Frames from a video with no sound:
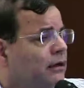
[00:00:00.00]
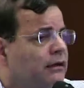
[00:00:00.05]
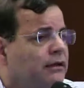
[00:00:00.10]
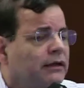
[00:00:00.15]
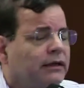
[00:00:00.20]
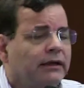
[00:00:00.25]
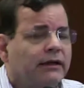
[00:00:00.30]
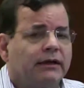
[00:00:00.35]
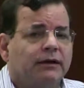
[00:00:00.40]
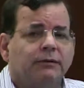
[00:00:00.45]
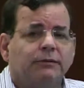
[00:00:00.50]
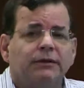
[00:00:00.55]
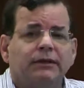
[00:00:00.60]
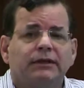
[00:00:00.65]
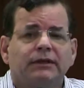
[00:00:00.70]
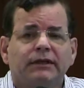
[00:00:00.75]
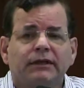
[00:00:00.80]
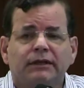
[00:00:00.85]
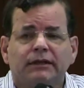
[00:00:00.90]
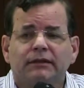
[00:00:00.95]
here we
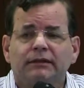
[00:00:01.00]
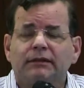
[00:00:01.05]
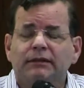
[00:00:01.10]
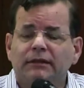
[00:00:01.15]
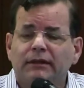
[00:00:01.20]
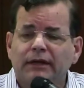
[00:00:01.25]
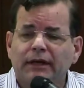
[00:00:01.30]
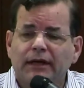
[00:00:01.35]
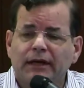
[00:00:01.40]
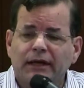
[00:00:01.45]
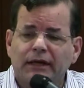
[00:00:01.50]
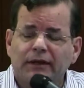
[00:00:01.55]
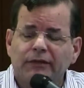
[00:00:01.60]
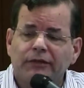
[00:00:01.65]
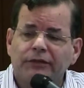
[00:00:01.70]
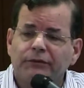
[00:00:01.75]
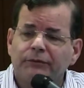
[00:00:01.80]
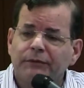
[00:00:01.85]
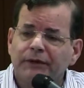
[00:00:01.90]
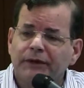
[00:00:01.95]
did a
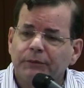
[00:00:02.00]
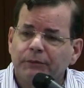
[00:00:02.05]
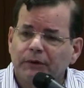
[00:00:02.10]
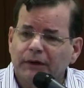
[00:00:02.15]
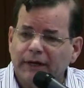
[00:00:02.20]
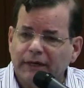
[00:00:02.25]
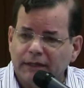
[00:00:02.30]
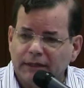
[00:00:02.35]
three-way